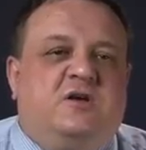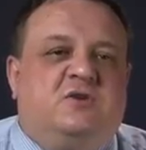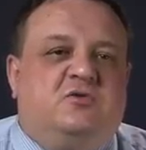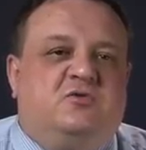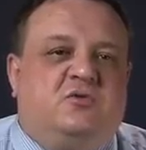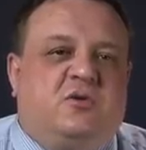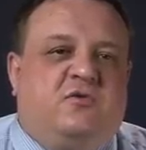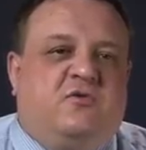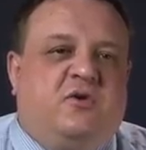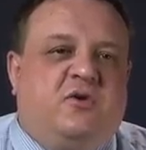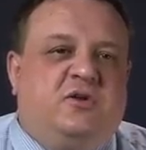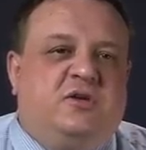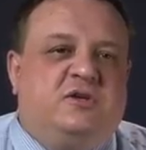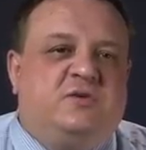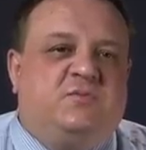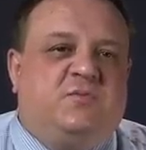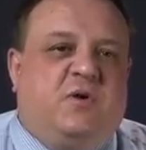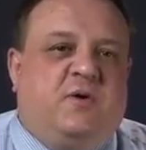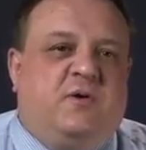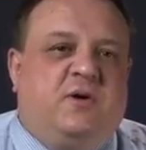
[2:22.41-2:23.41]
So to avoid
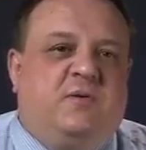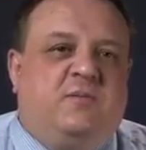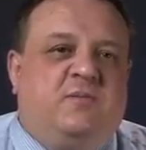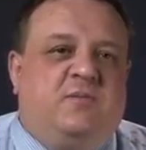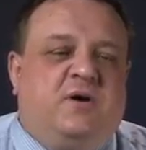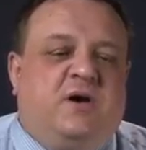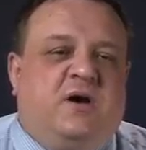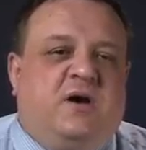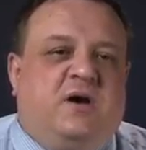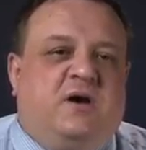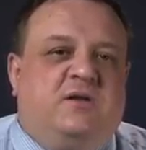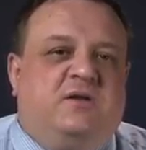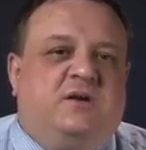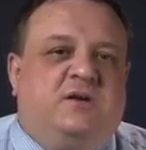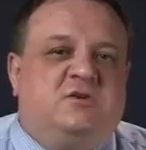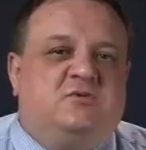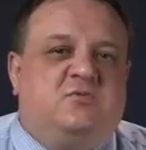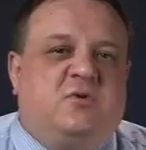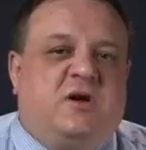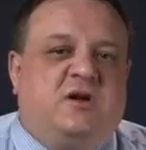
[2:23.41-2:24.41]
this problem,
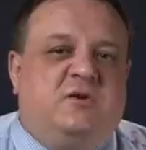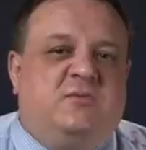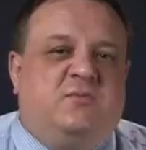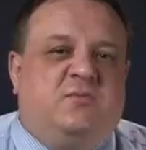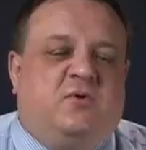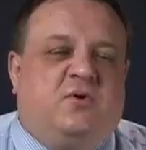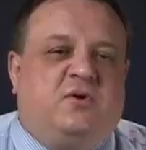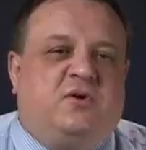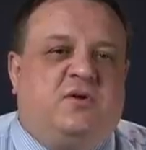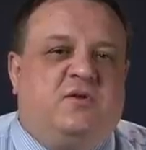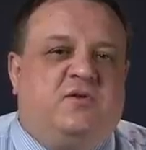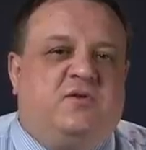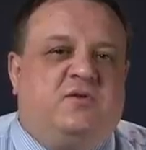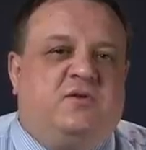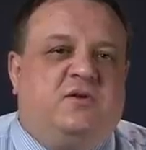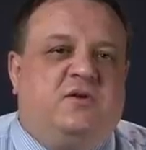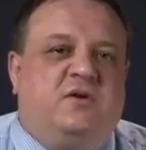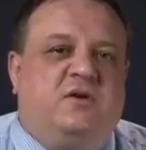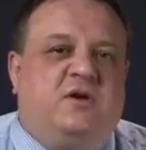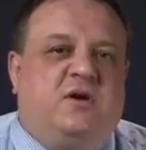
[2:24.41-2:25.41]
there is one
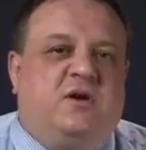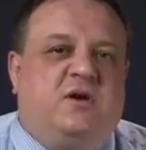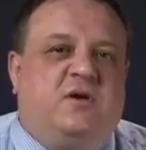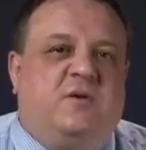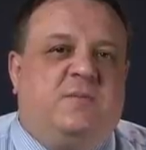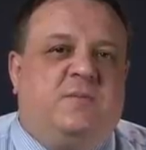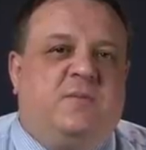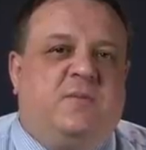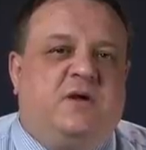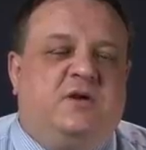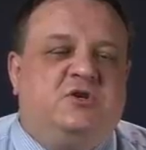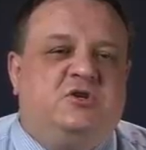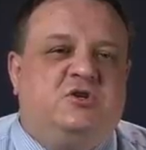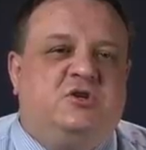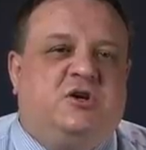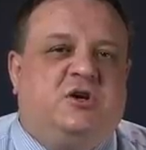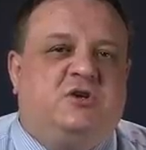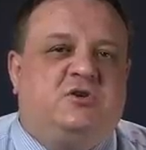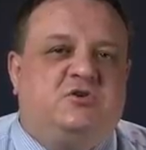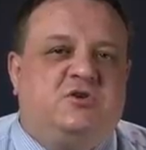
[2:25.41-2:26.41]
important
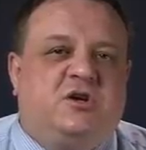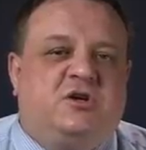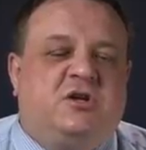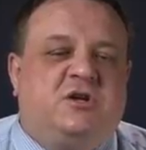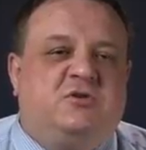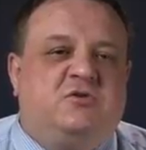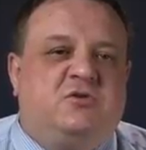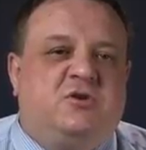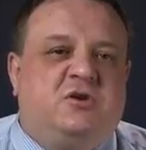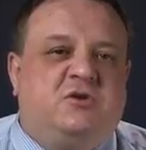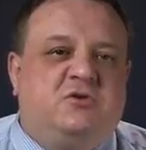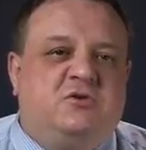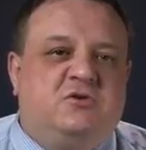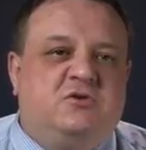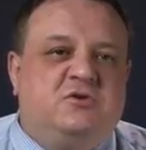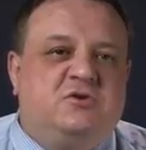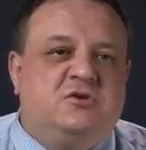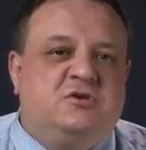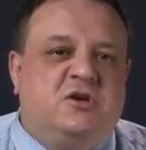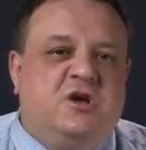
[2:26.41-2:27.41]
engineering trick that you can
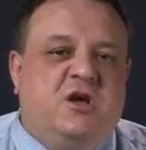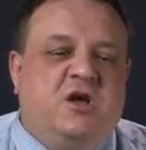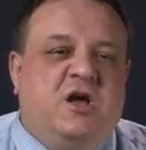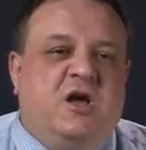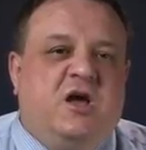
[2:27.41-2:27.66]
use.